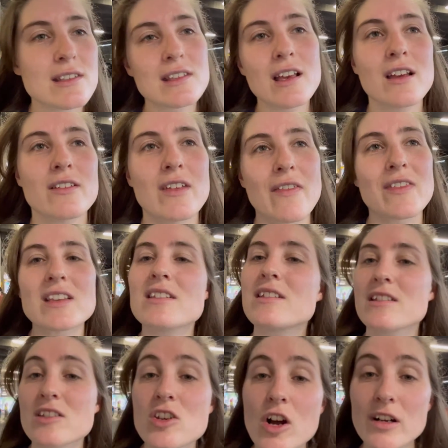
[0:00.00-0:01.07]
that this
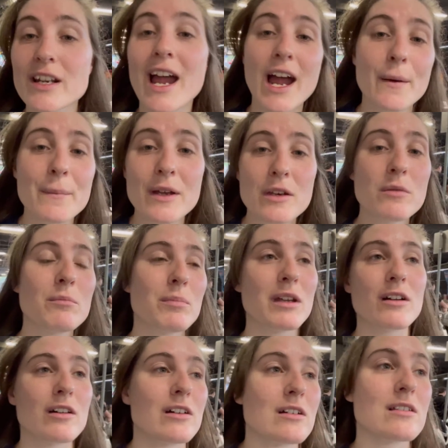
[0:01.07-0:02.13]
does not happen,
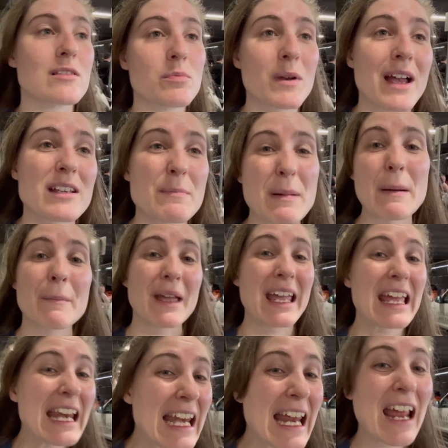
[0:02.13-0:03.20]
because we had to bump
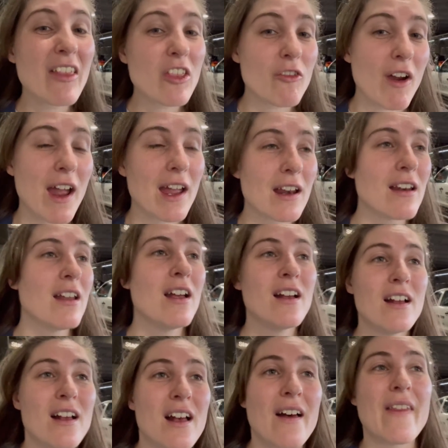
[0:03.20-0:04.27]
in the rain.
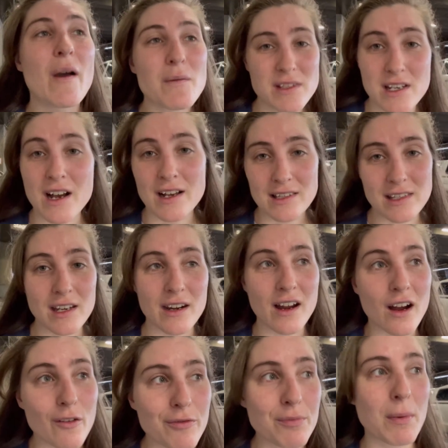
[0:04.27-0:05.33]
That was nasty
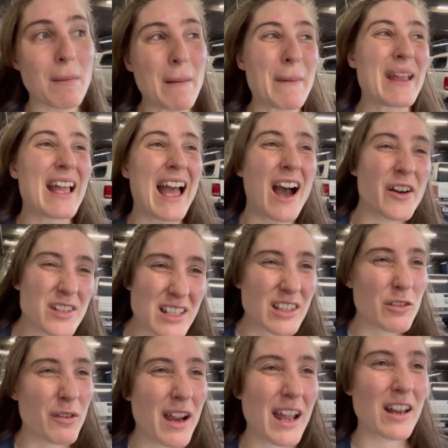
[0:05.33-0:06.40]
enough, but bumping out in the
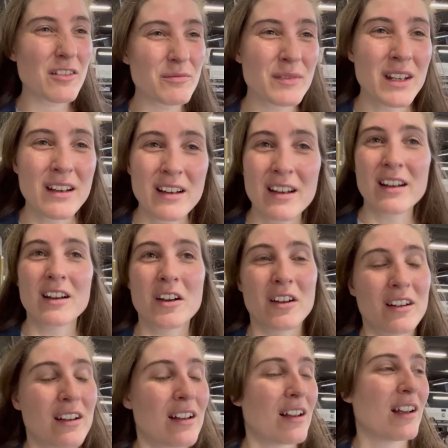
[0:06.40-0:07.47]
rain
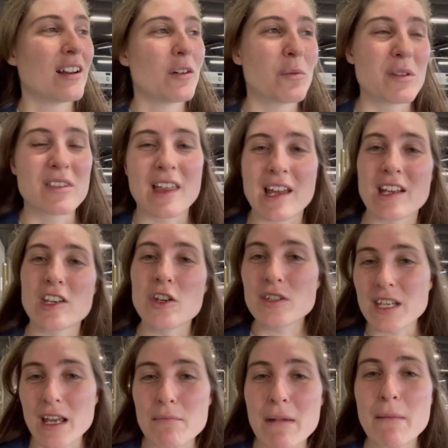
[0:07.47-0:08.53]
with like new
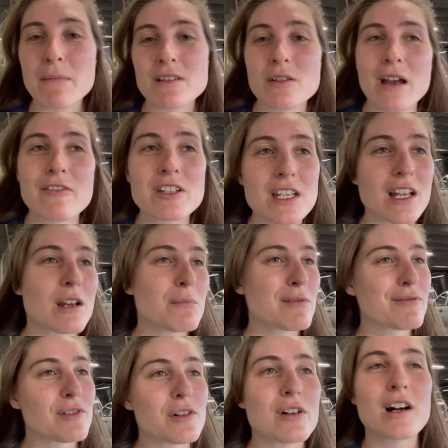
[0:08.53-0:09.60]
team members who haven't done it
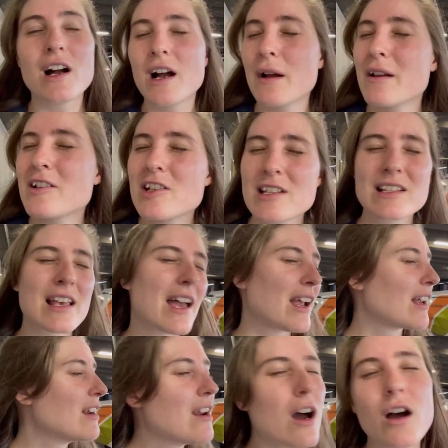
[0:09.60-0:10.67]
before, I'm just
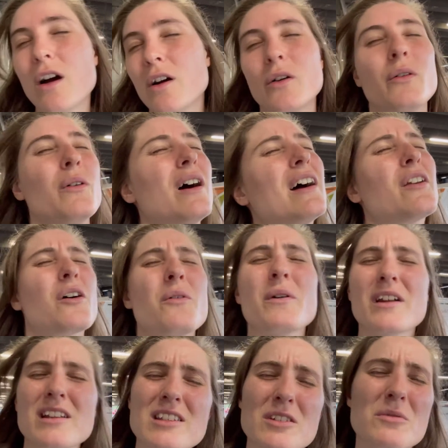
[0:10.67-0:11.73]
like, no, I don't want
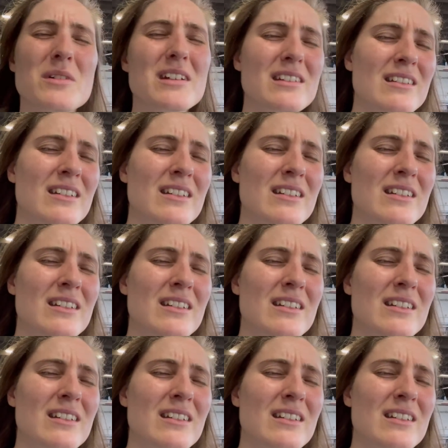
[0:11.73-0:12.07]
to do it.